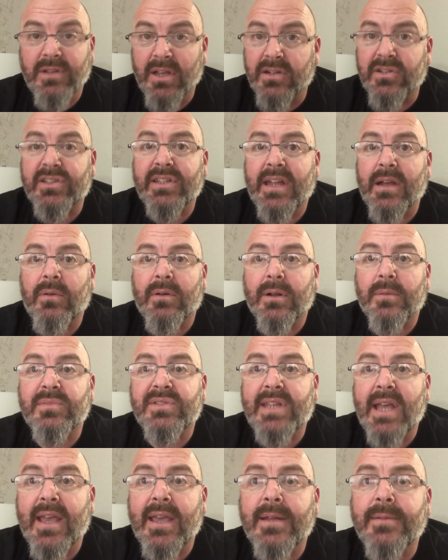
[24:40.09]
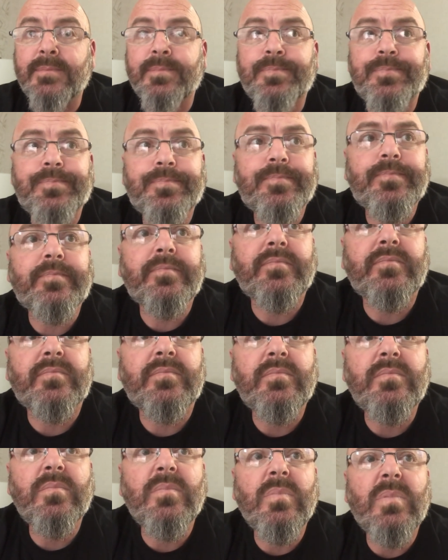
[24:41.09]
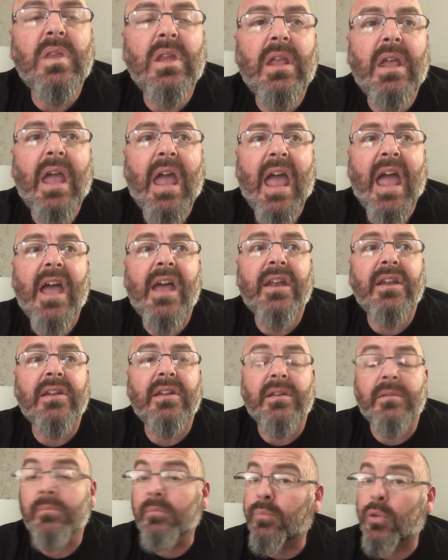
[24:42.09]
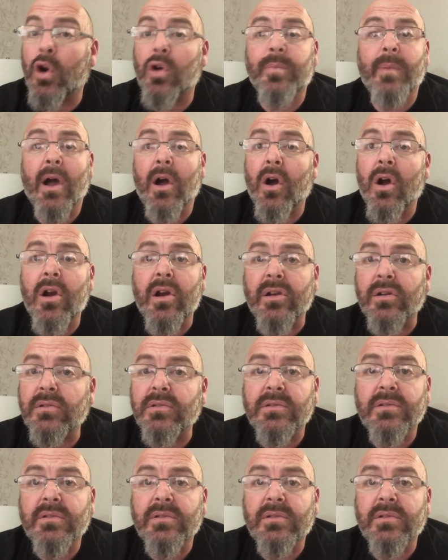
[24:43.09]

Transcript: You understand what I'm saying? And broke my heart.